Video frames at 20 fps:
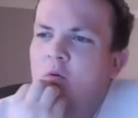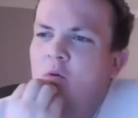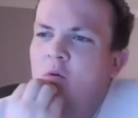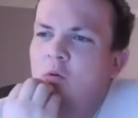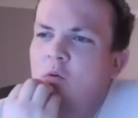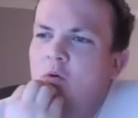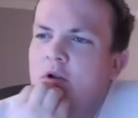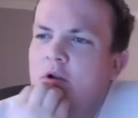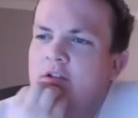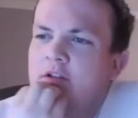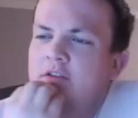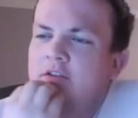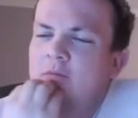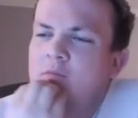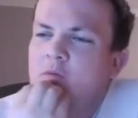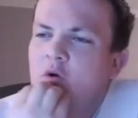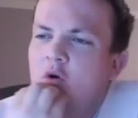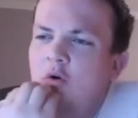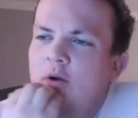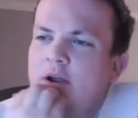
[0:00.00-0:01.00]
one or two
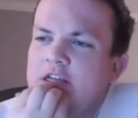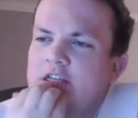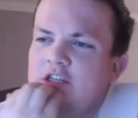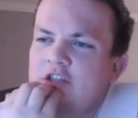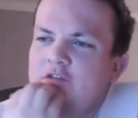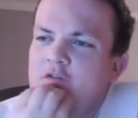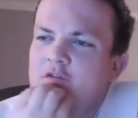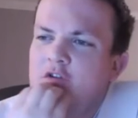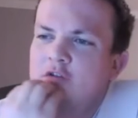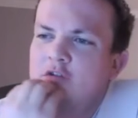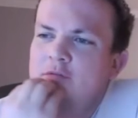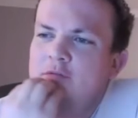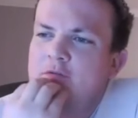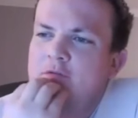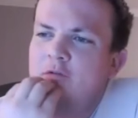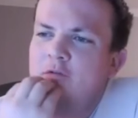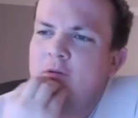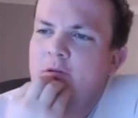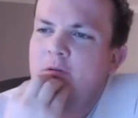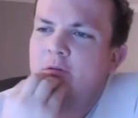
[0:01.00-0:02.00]
more questions for you
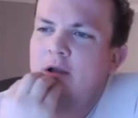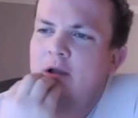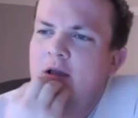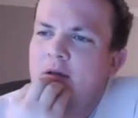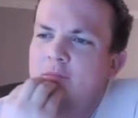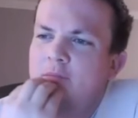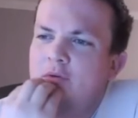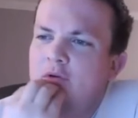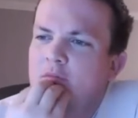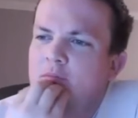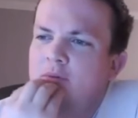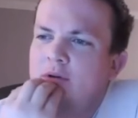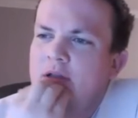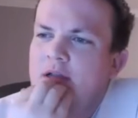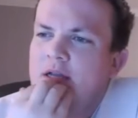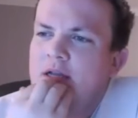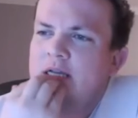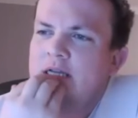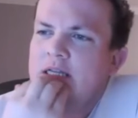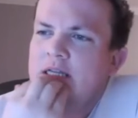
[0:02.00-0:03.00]
before you wrap up.
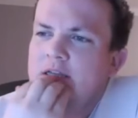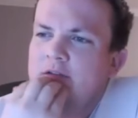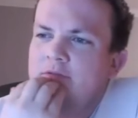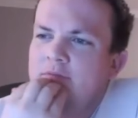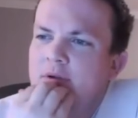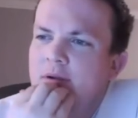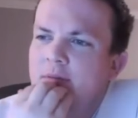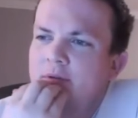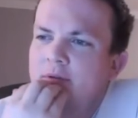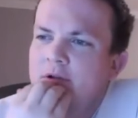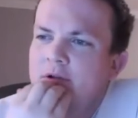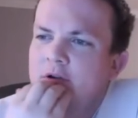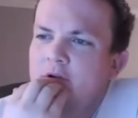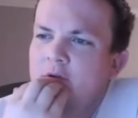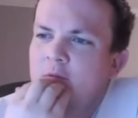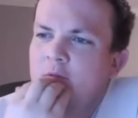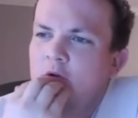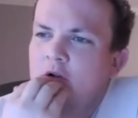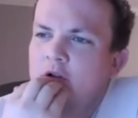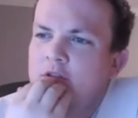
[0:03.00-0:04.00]
You've probably
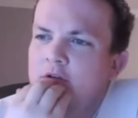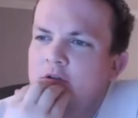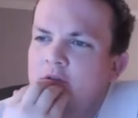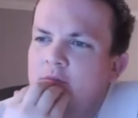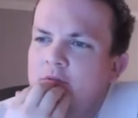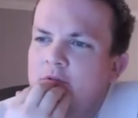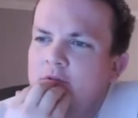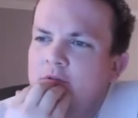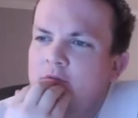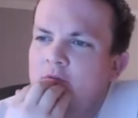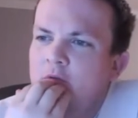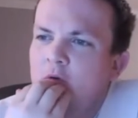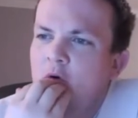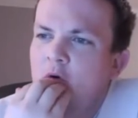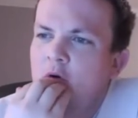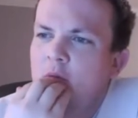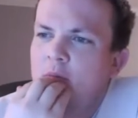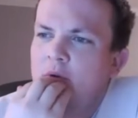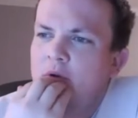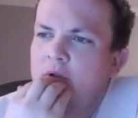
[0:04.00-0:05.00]
heard one or two of them
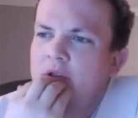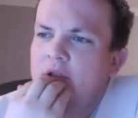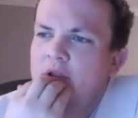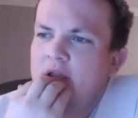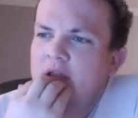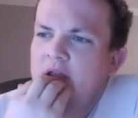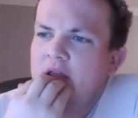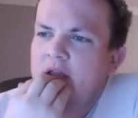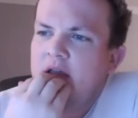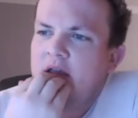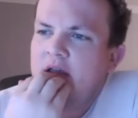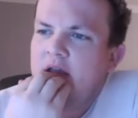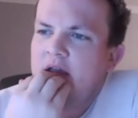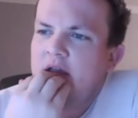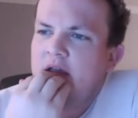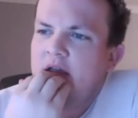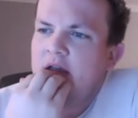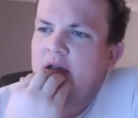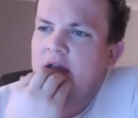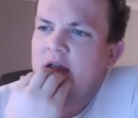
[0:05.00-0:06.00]
before, but
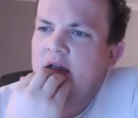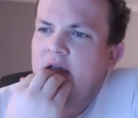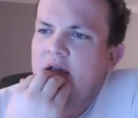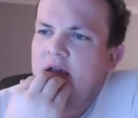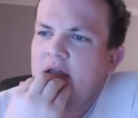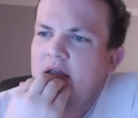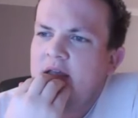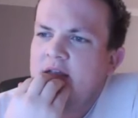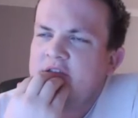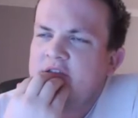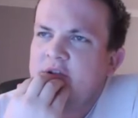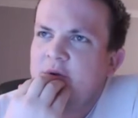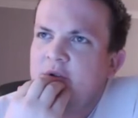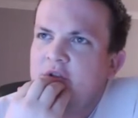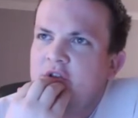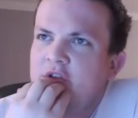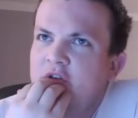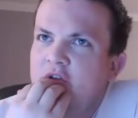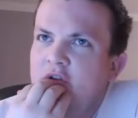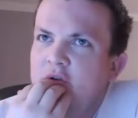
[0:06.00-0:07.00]
is there a
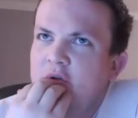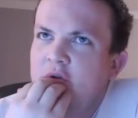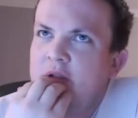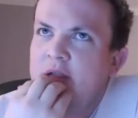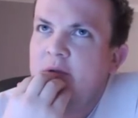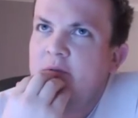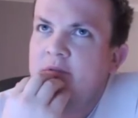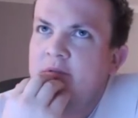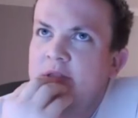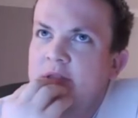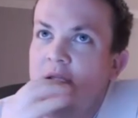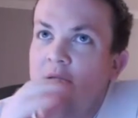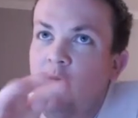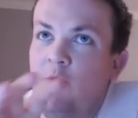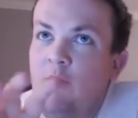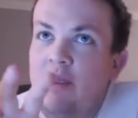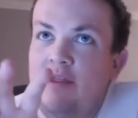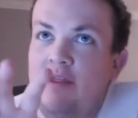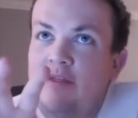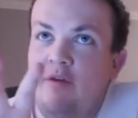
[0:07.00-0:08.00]
tool out there
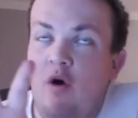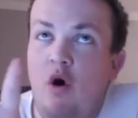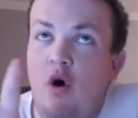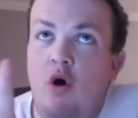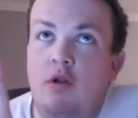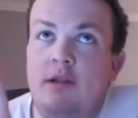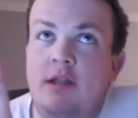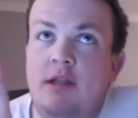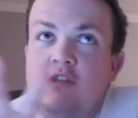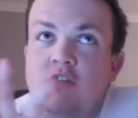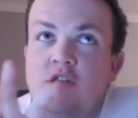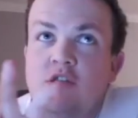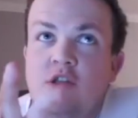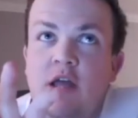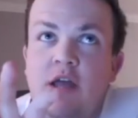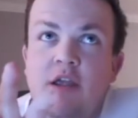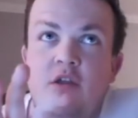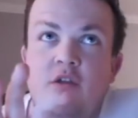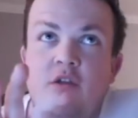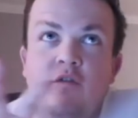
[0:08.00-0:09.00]
with all that
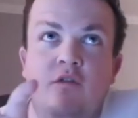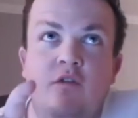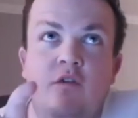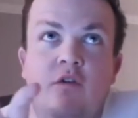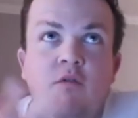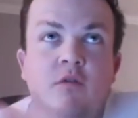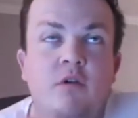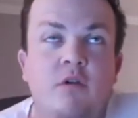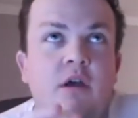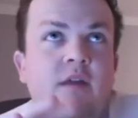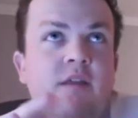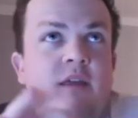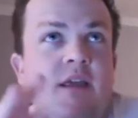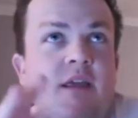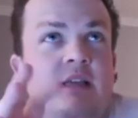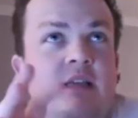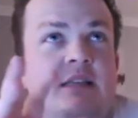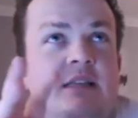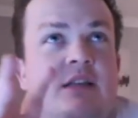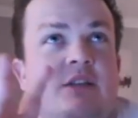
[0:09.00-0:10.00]
that you do? I think
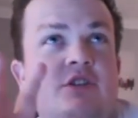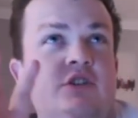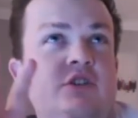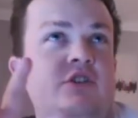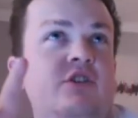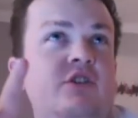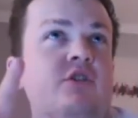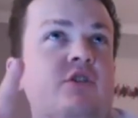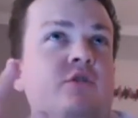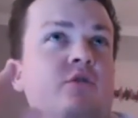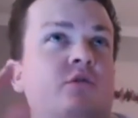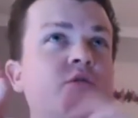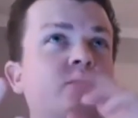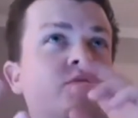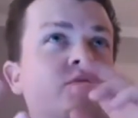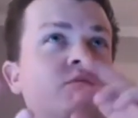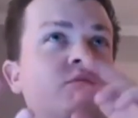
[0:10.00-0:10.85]
you said you do